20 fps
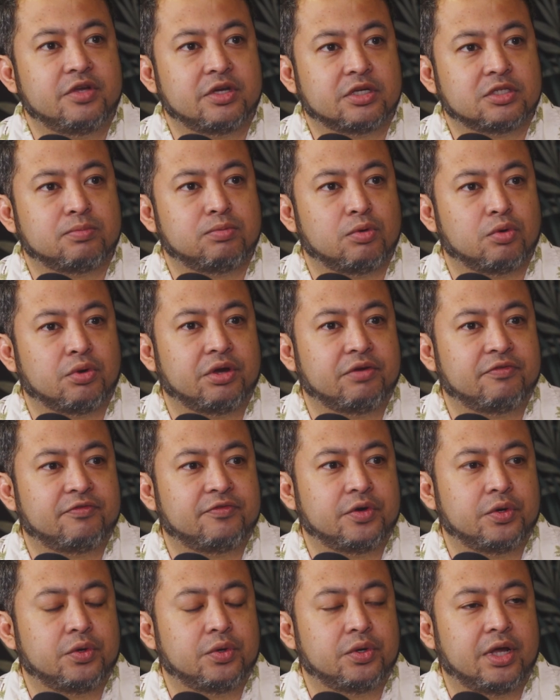exploring
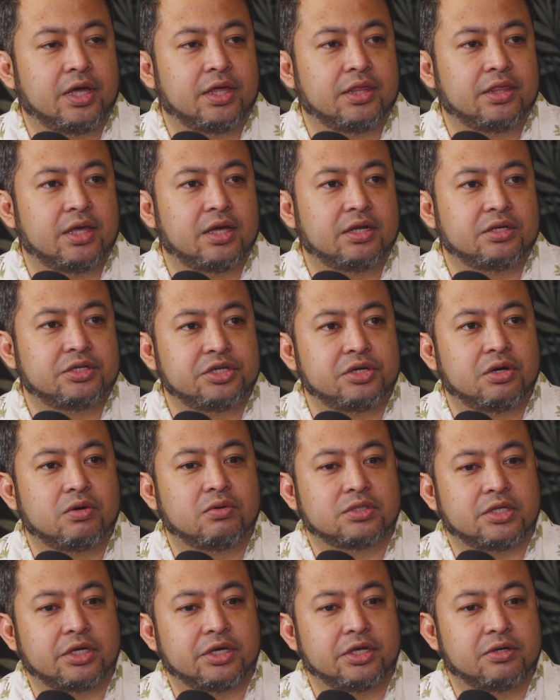food, and then she
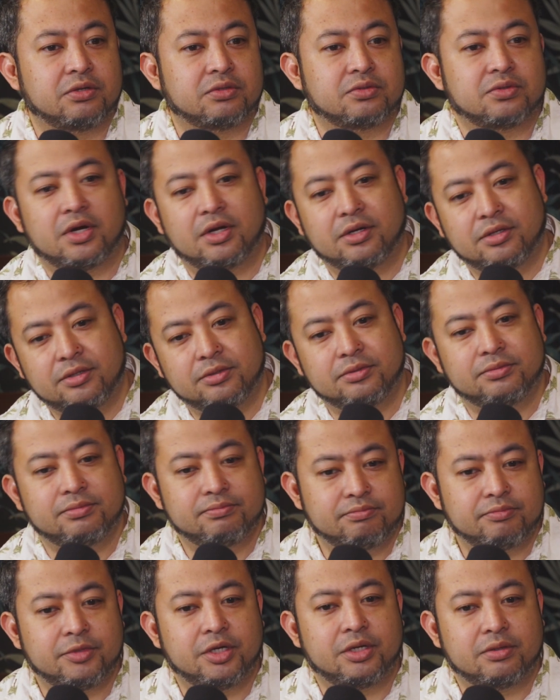always tried to
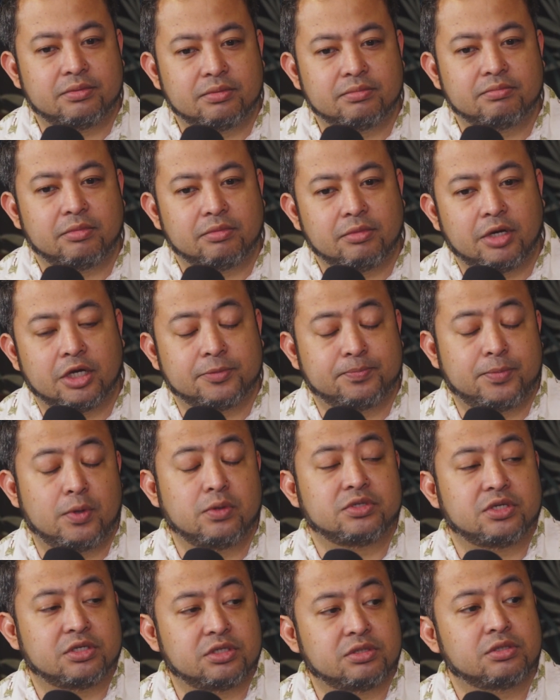
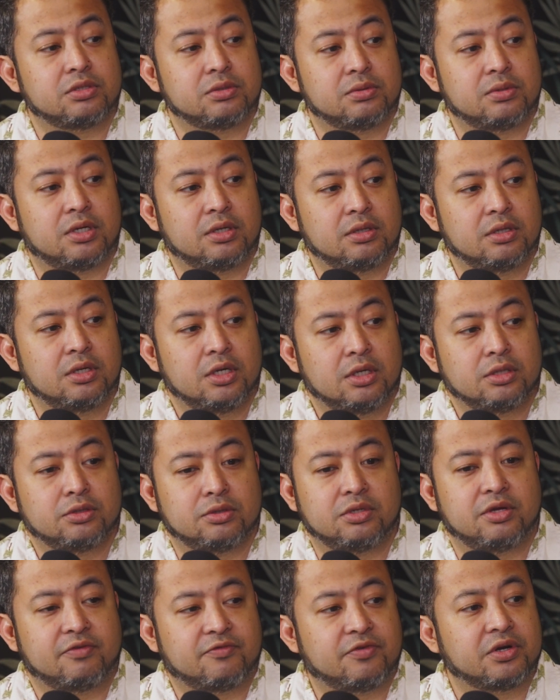expose us to
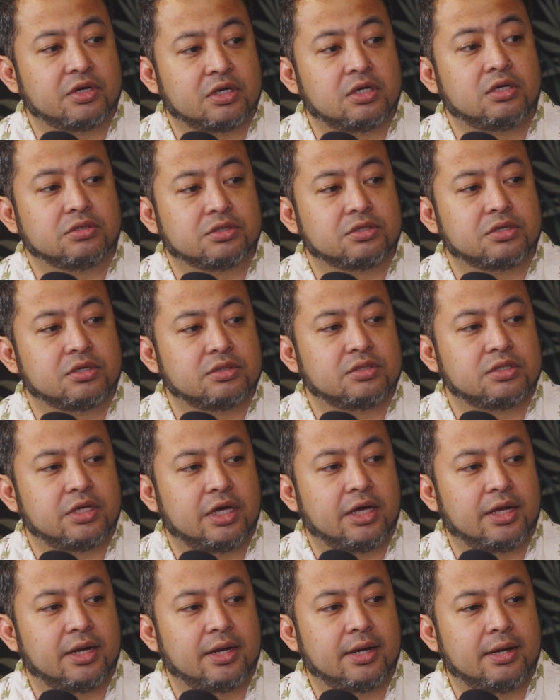different cultures,
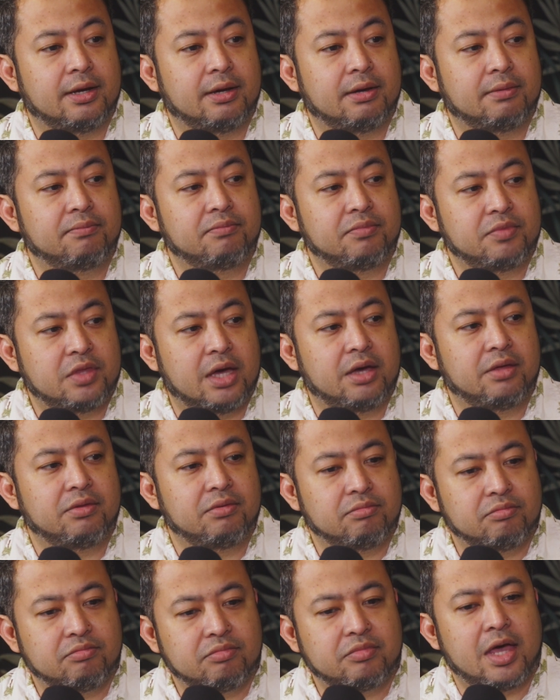and
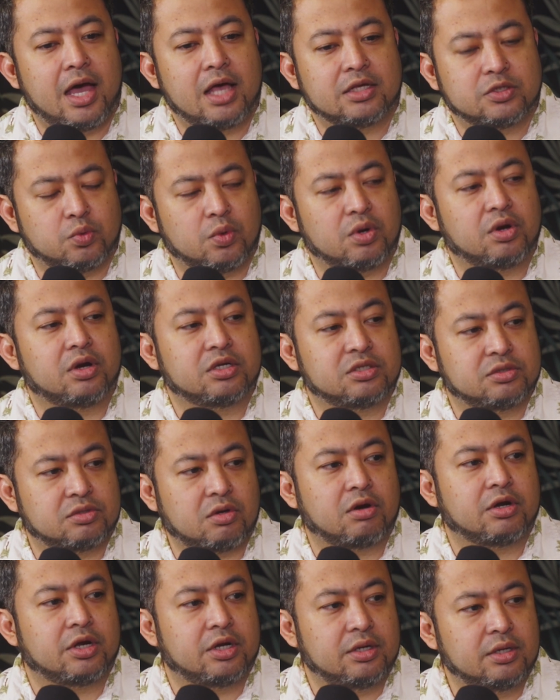that's where it
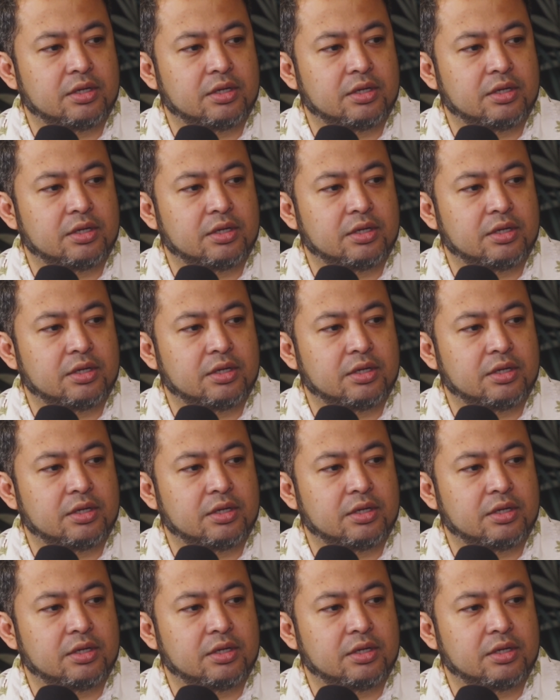started.